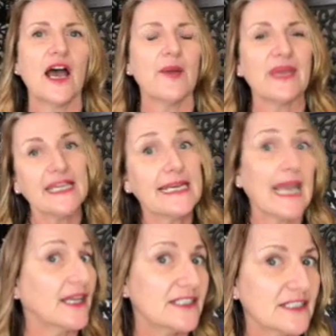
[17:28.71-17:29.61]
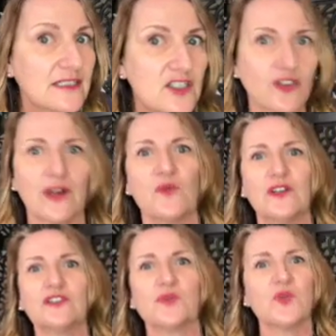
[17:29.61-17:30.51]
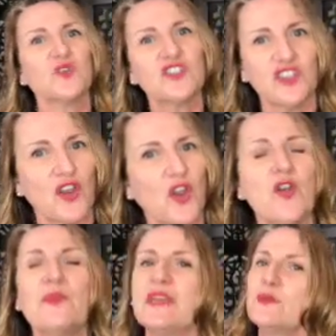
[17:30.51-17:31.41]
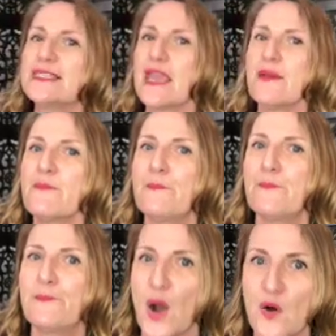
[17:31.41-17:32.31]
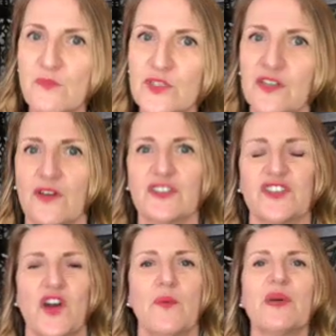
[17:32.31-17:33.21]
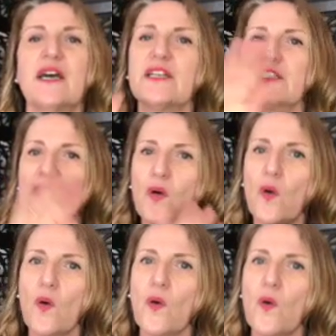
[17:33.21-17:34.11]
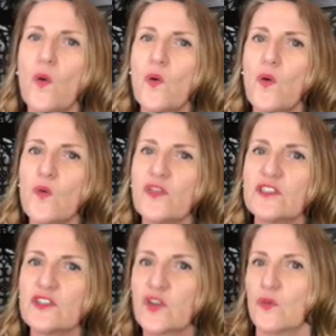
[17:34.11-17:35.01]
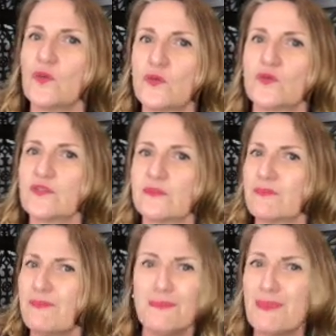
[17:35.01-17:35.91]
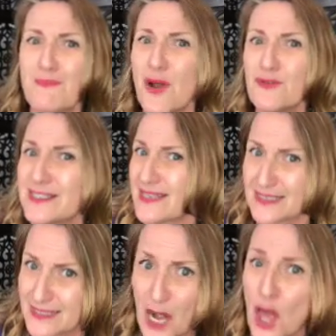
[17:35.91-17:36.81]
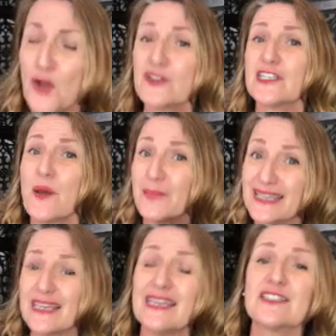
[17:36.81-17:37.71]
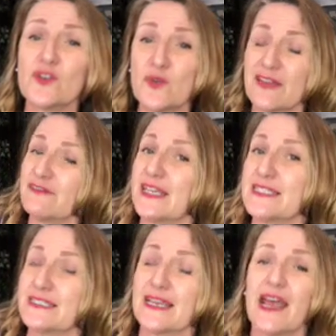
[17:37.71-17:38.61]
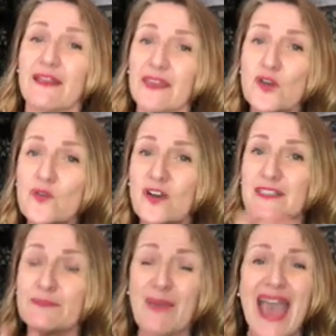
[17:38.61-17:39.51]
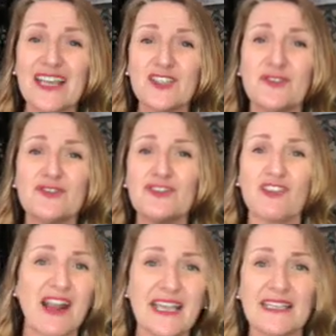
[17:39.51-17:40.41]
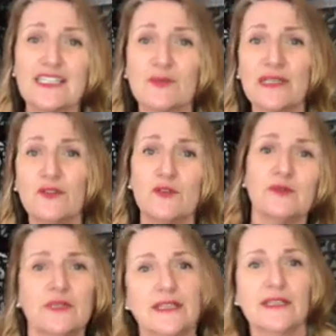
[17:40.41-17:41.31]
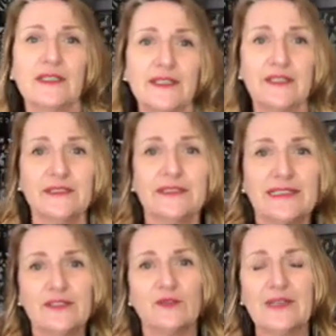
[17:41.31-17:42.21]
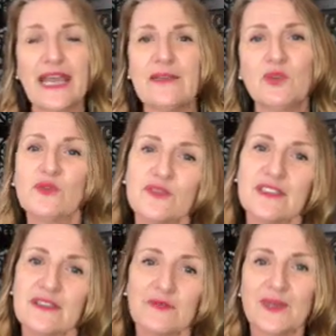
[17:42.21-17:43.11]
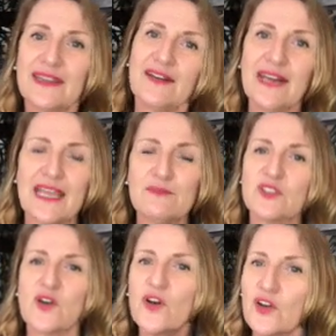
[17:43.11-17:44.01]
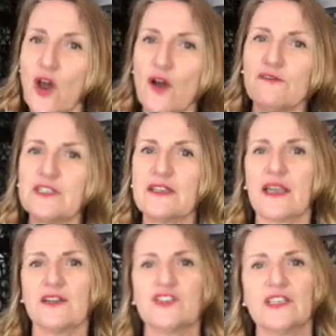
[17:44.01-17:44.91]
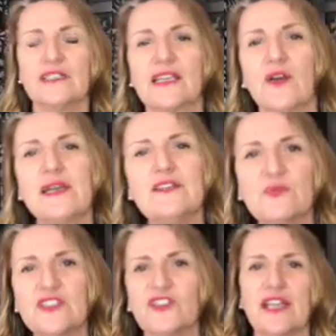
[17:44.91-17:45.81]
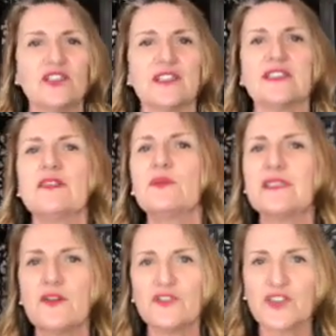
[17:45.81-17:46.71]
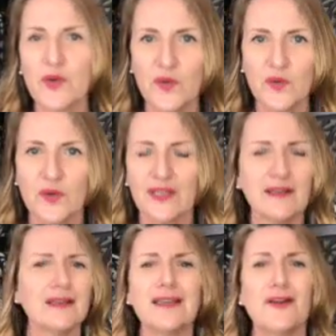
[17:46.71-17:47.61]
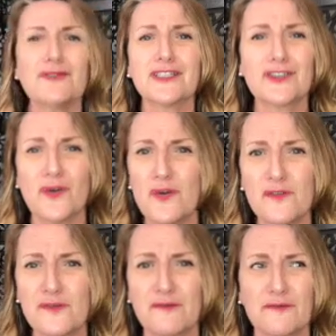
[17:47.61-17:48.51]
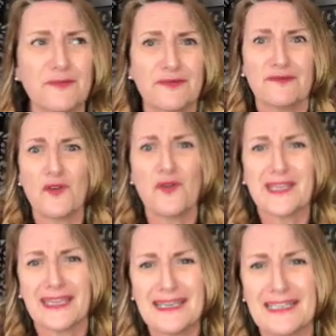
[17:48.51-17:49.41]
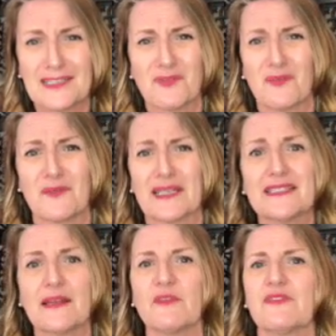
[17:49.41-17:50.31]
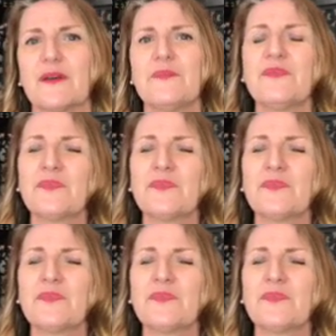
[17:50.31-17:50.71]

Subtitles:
in London during World War II, but it was getting bombed non-stop. So all the schools, most things closed, but the kids all left London. They all got packed on trains with little labels with their names on, off to the country to go live with strangers. There was no school. They didn't go to school for 4 years, probably, some of them.